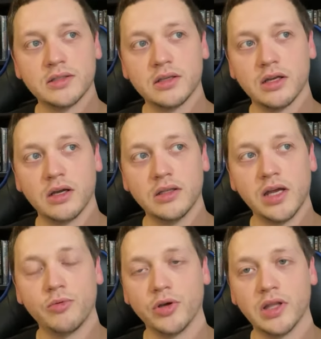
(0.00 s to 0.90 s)
a
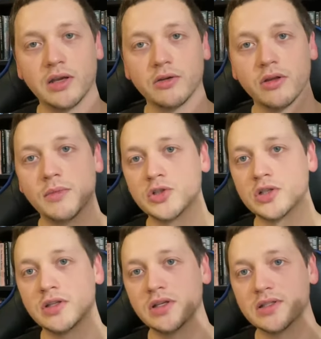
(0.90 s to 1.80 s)
library ladder that mentioned
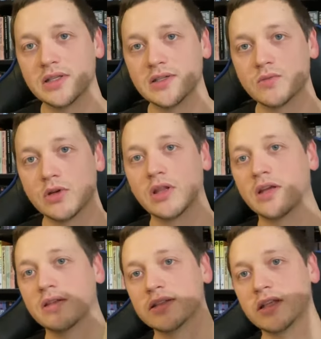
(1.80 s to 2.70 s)
this as one of like
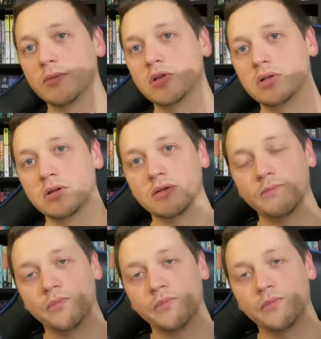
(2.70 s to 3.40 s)
the seminal or